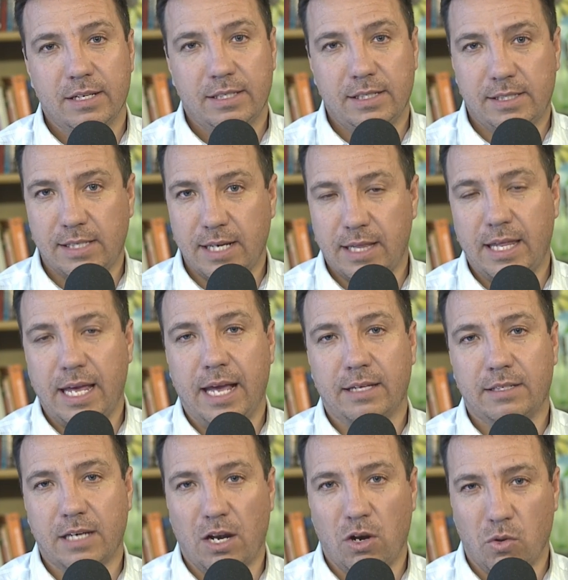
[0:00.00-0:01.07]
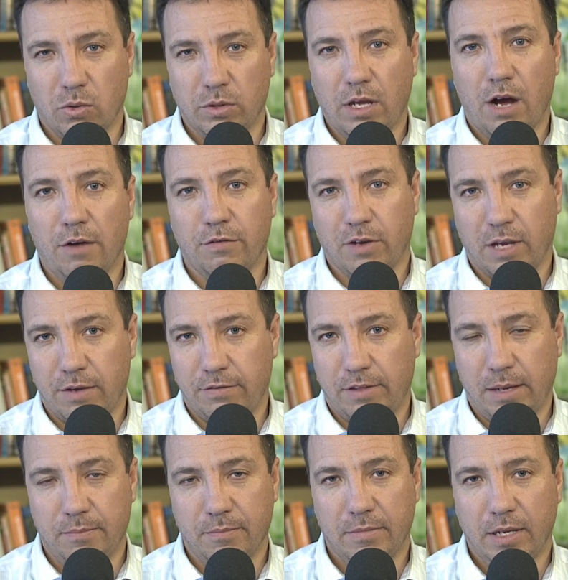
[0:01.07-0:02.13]
just sit there and say, Lord, I forgive
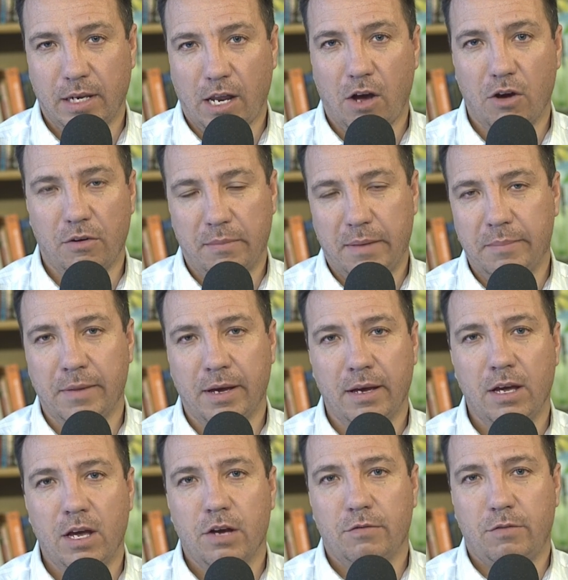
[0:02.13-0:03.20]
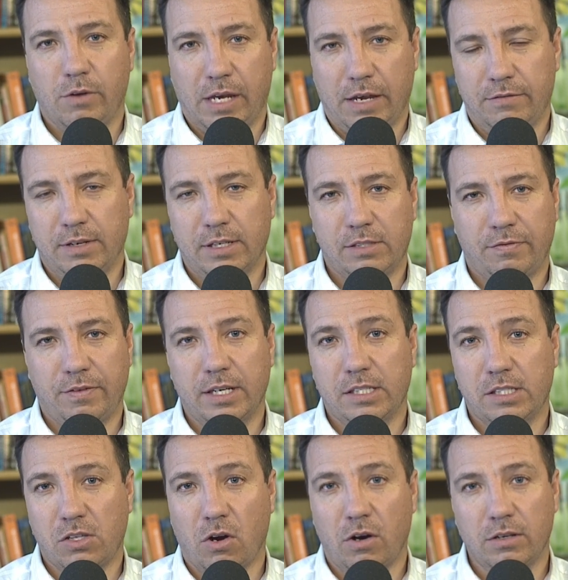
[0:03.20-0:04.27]
them. Now, remember, forgiveness first
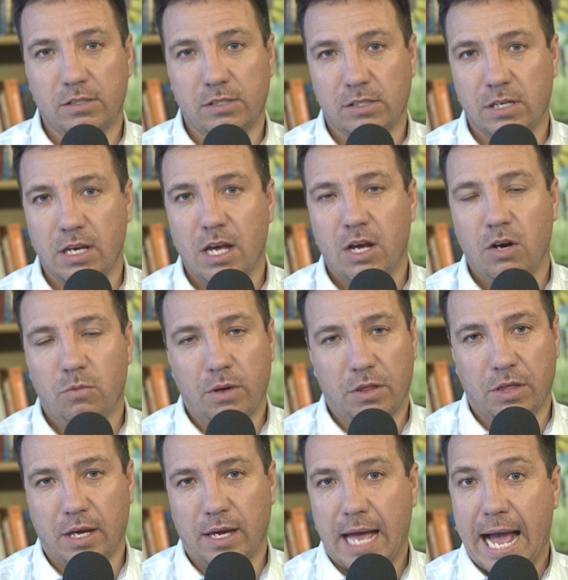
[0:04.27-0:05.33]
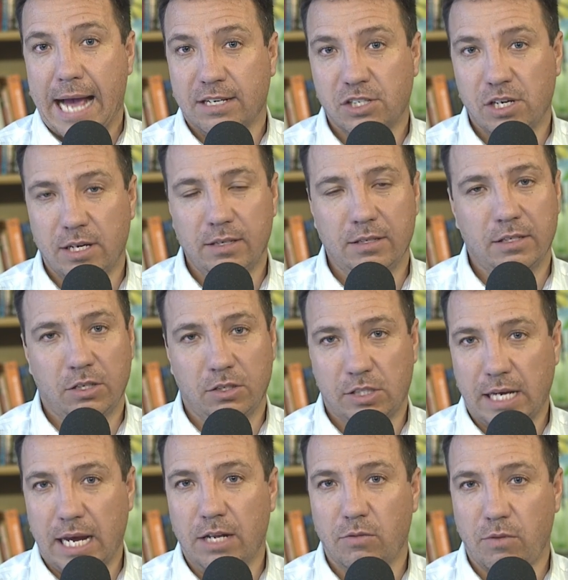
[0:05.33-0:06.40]
starts with an action. You
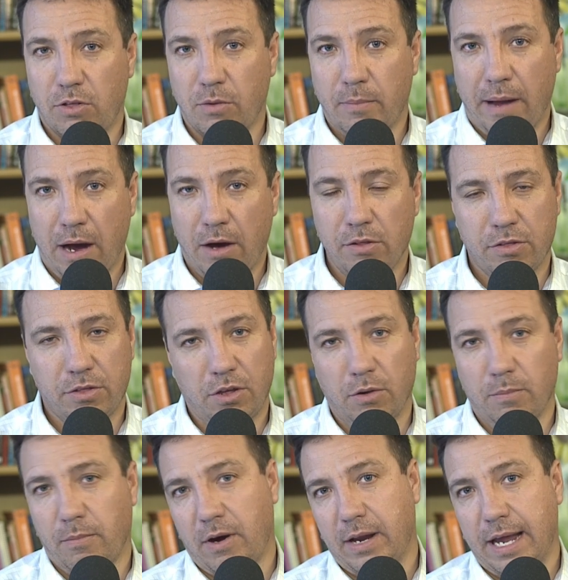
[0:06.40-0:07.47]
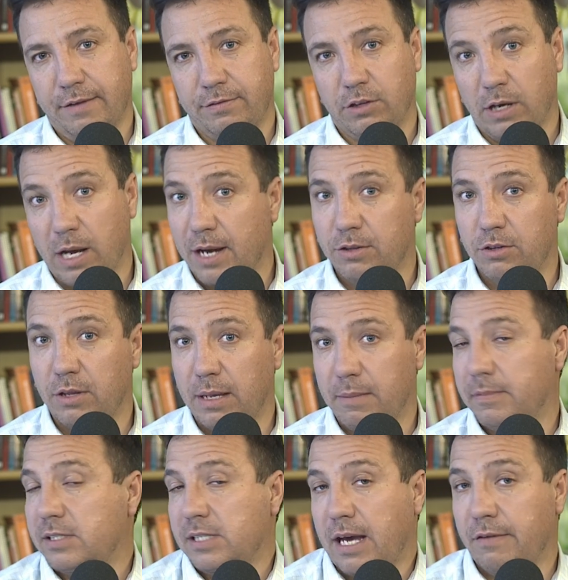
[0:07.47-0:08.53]
say it with your mouth. You might have to go to them
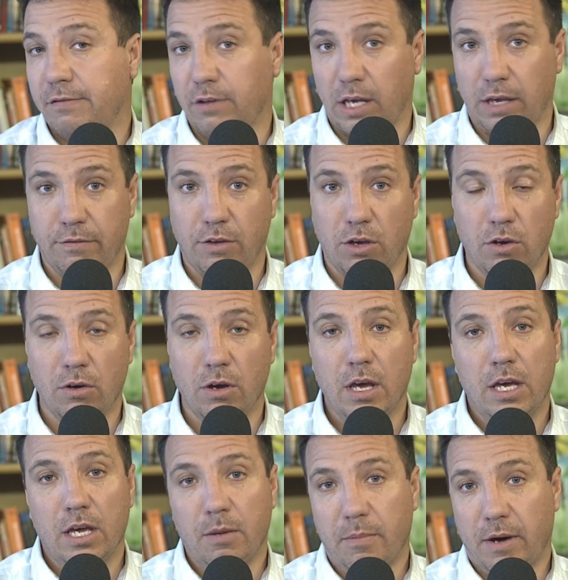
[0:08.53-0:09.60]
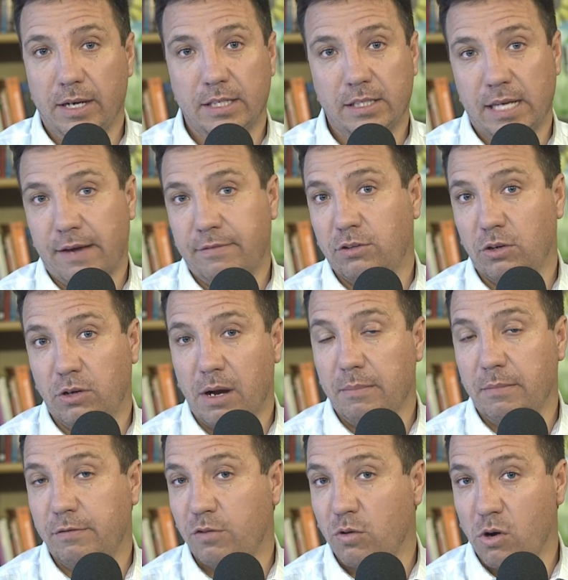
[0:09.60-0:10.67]
and say, I forgive you. You might just have to come
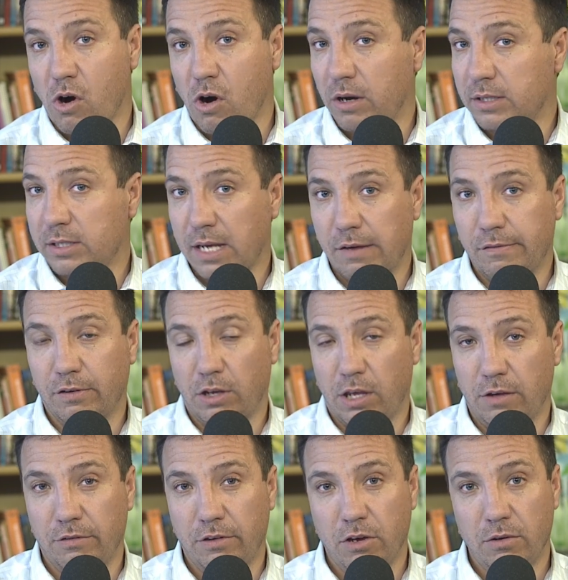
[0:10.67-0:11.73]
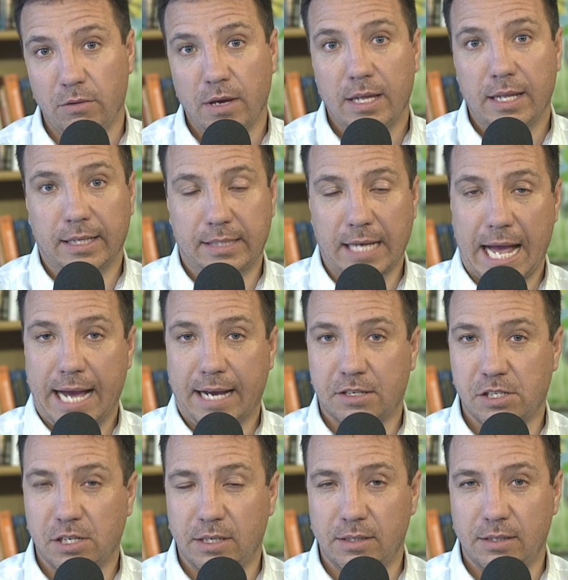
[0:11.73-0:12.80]
before God and say, I forgive you. That's an
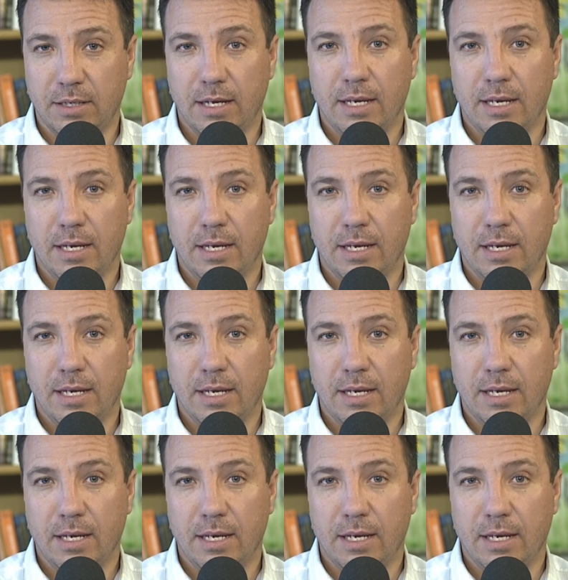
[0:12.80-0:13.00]
action.